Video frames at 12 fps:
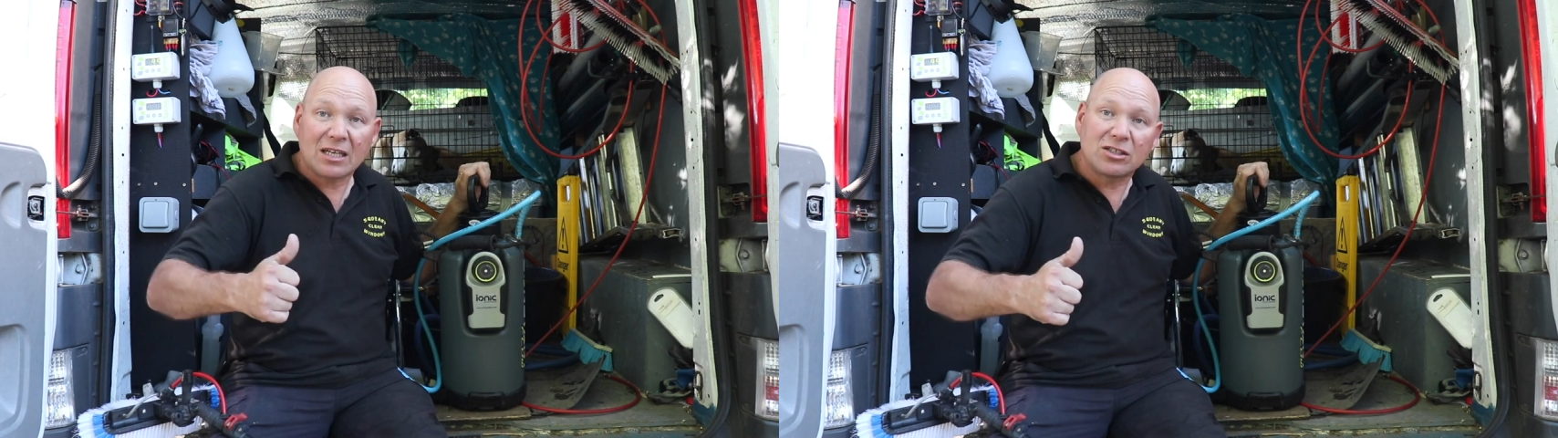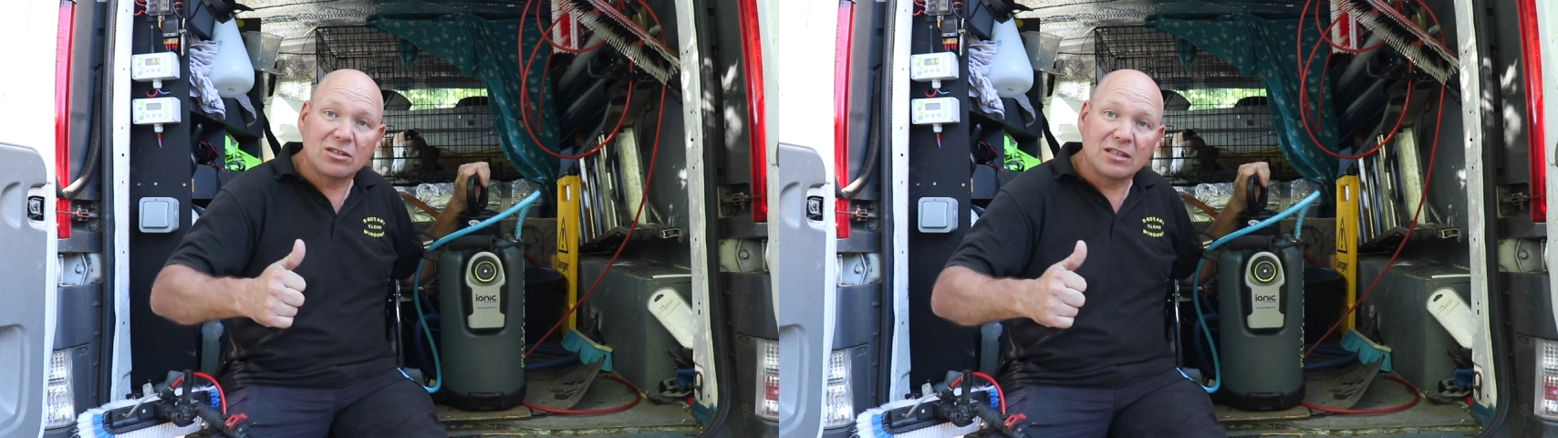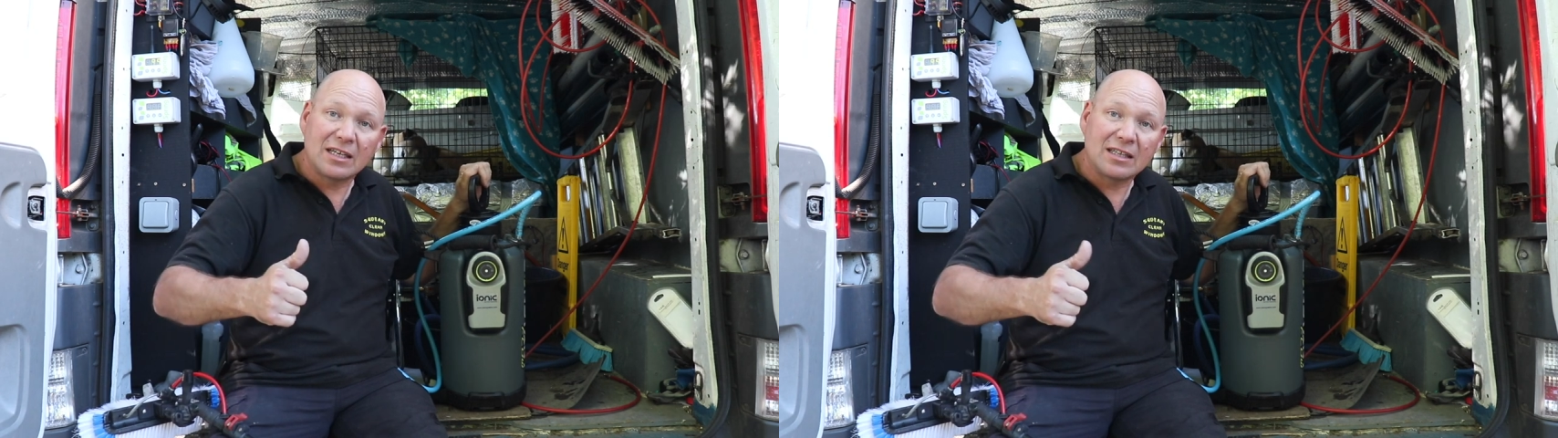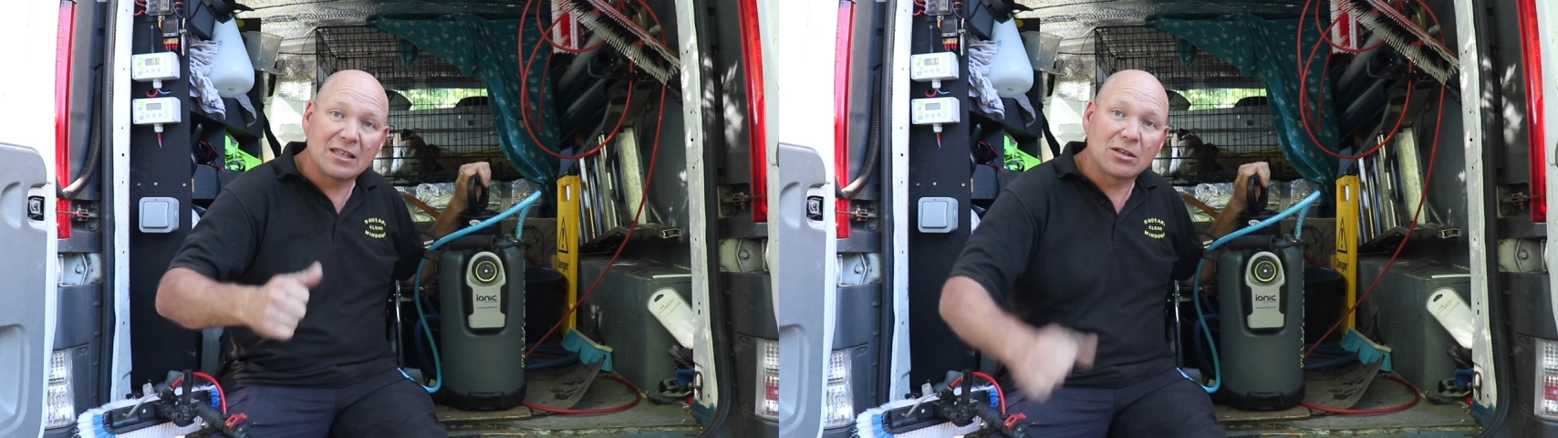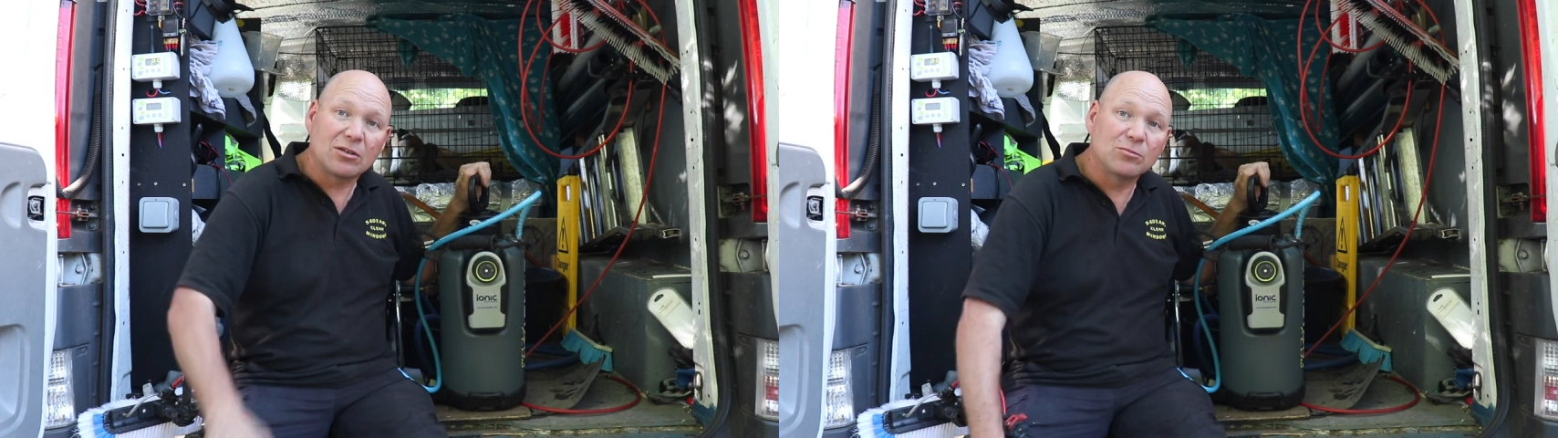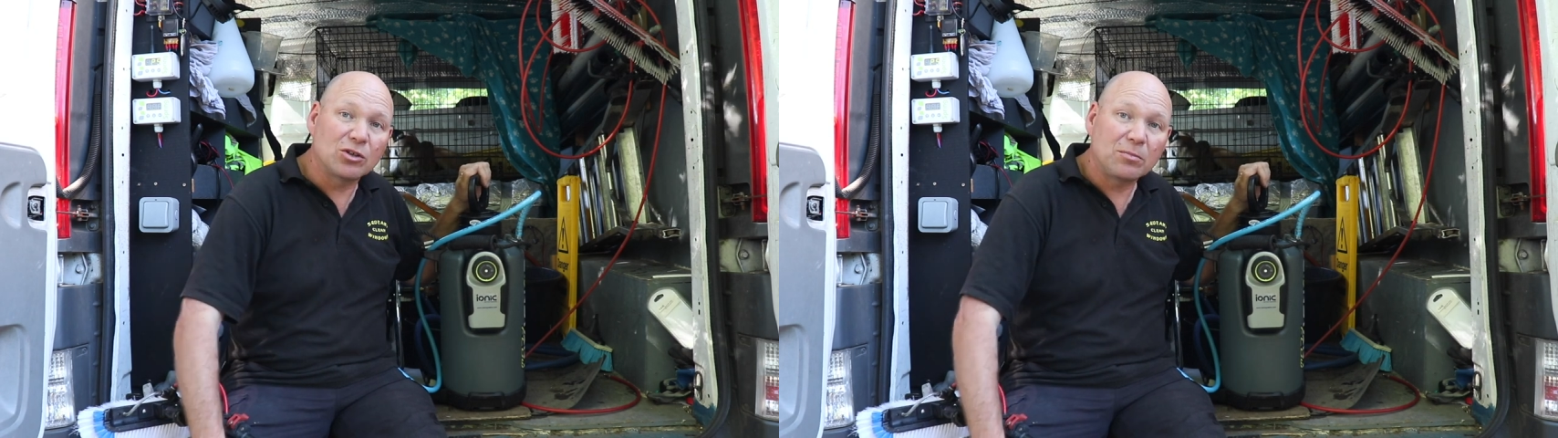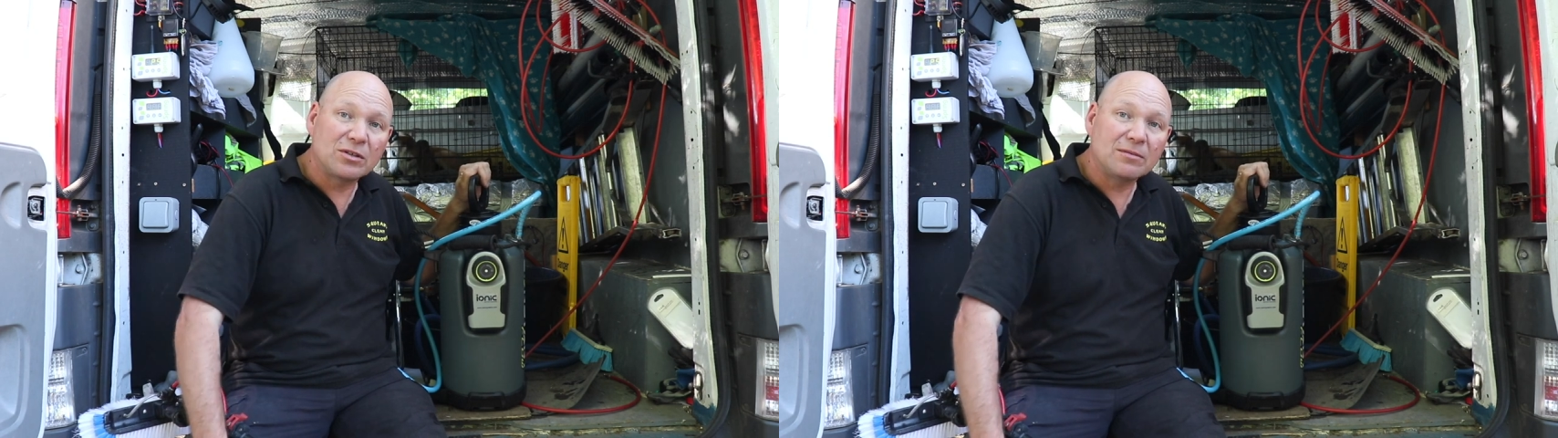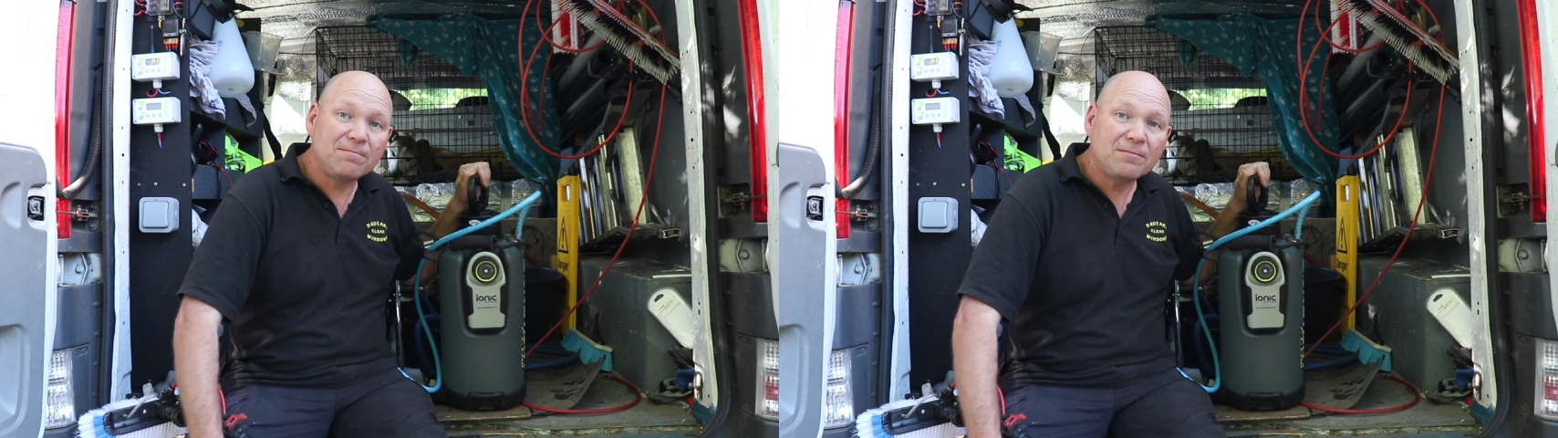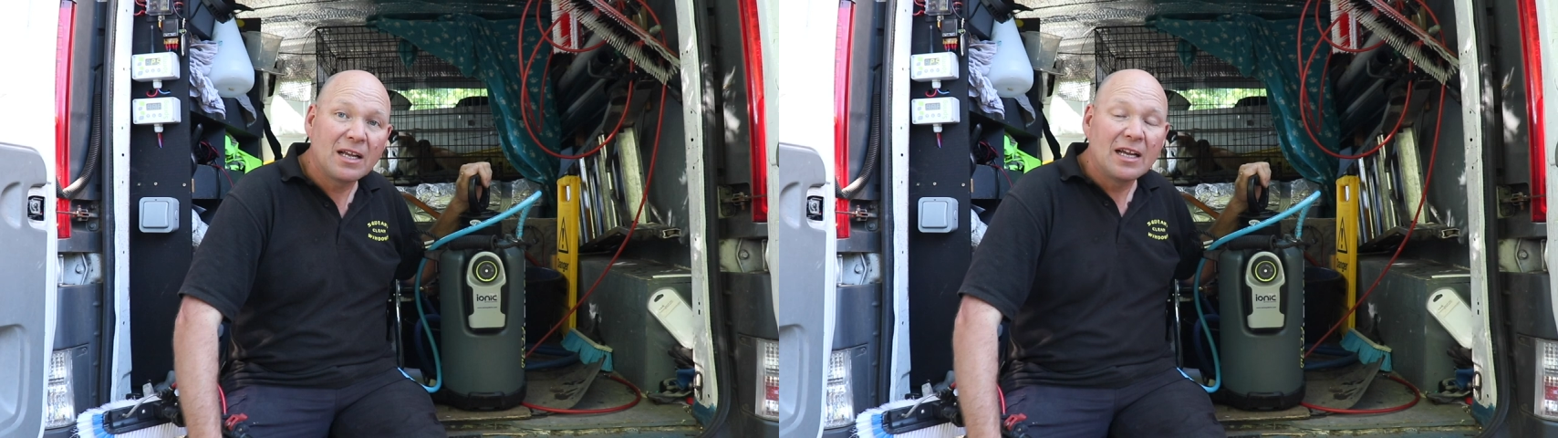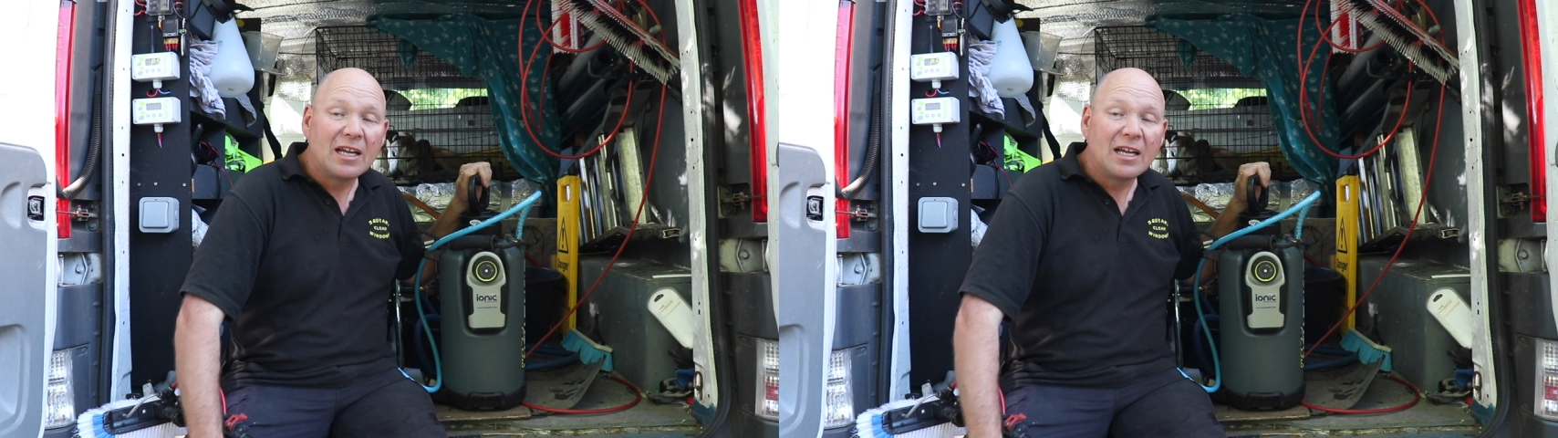make sure you hit the thumbs up button.